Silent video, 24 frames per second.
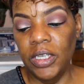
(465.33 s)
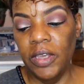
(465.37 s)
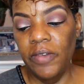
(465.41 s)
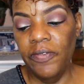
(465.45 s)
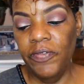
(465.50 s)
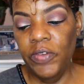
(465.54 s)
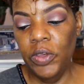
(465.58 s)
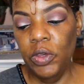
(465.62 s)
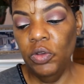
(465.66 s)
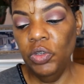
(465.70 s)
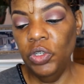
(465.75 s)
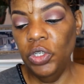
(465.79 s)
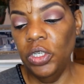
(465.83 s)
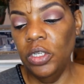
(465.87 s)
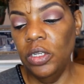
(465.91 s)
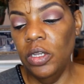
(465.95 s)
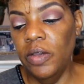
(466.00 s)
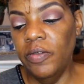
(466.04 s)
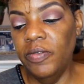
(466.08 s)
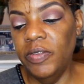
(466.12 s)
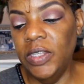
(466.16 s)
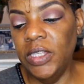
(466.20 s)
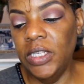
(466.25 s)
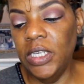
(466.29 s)
a fusion
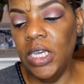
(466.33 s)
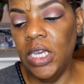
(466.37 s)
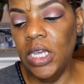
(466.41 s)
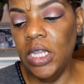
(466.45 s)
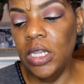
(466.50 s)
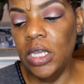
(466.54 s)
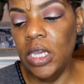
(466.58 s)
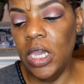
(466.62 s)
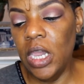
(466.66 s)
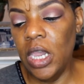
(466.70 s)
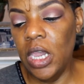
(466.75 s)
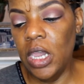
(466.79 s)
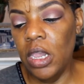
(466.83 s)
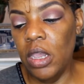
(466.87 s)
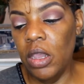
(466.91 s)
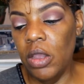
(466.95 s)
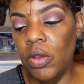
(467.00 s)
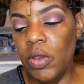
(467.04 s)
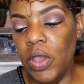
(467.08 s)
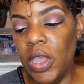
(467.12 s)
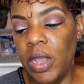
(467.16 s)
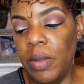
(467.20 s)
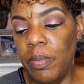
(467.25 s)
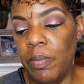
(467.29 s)
of
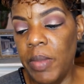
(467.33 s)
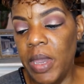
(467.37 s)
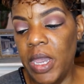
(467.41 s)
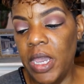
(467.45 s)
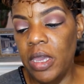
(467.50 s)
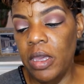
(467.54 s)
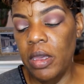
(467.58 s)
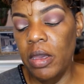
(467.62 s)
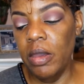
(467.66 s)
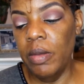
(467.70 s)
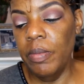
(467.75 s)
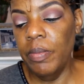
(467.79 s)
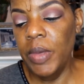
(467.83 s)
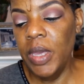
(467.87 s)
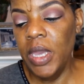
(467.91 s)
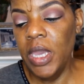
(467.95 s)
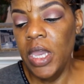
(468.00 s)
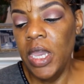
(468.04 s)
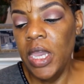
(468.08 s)
skincare and makeup.